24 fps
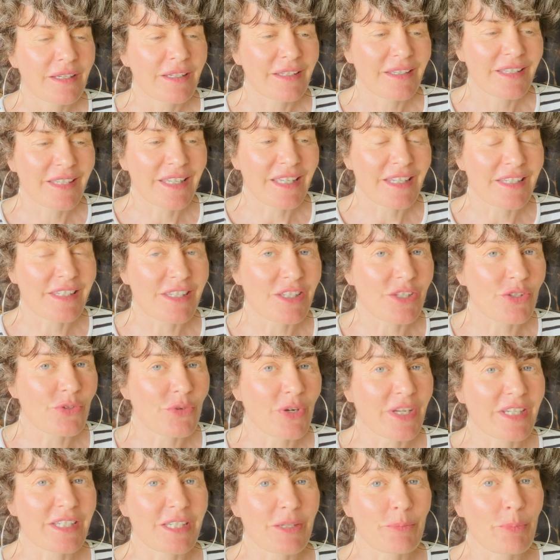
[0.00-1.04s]
get
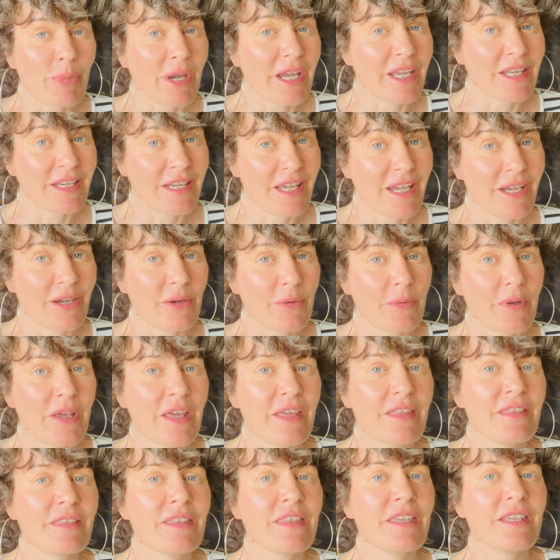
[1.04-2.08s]
distracted by now.
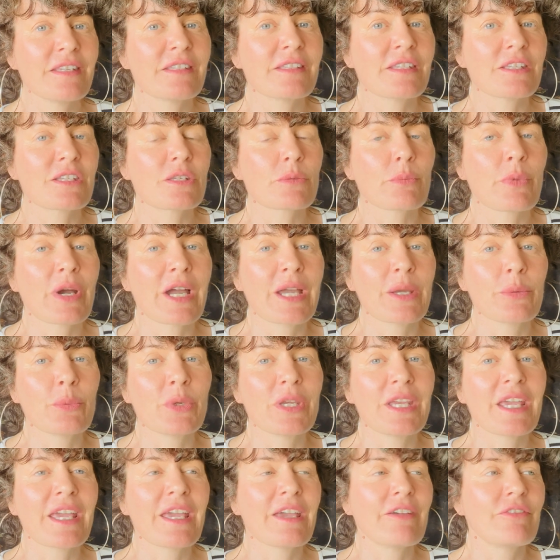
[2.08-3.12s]
And this is why we
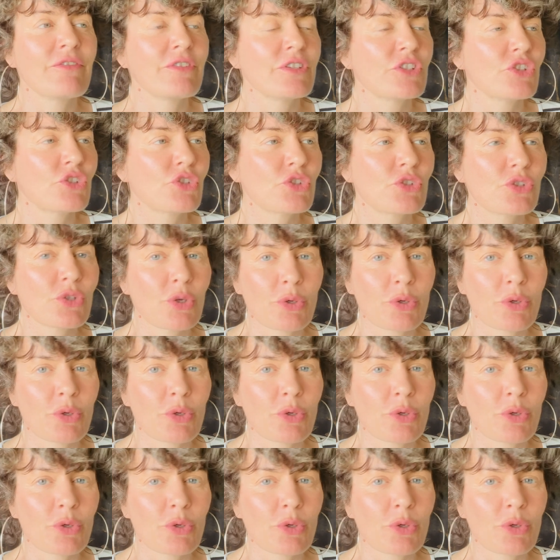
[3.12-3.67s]
have so